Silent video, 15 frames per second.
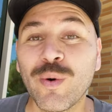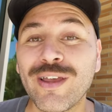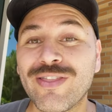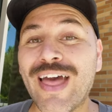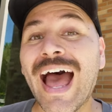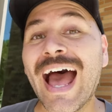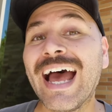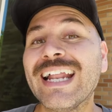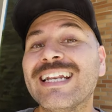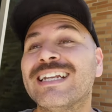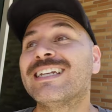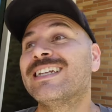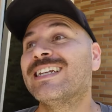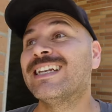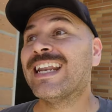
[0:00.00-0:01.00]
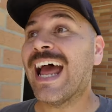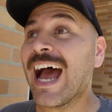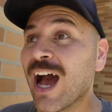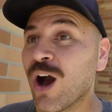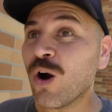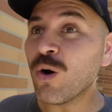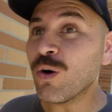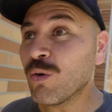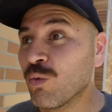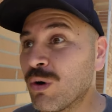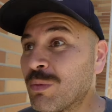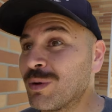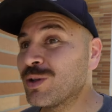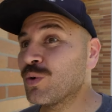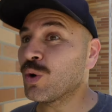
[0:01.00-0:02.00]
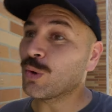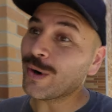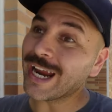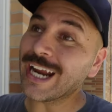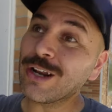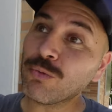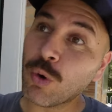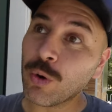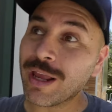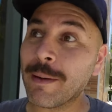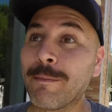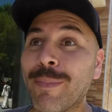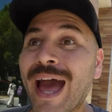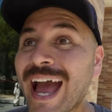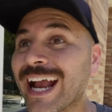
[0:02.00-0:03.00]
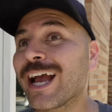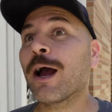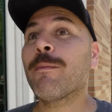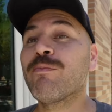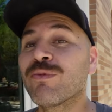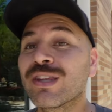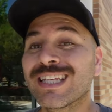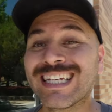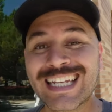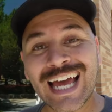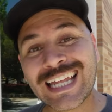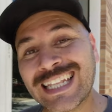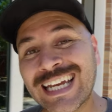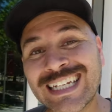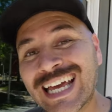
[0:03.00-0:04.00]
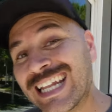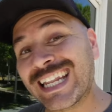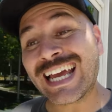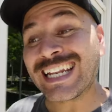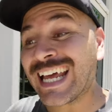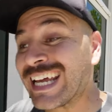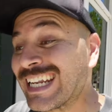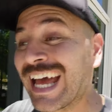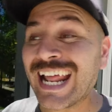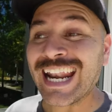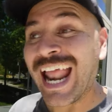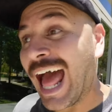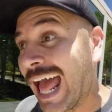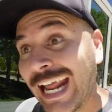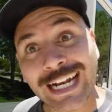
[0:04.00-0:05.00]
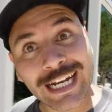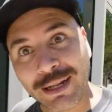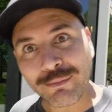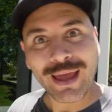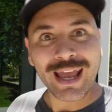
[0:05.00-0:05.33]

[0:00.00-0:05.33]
with that, now when we do a raid, we'll get back up to 9999999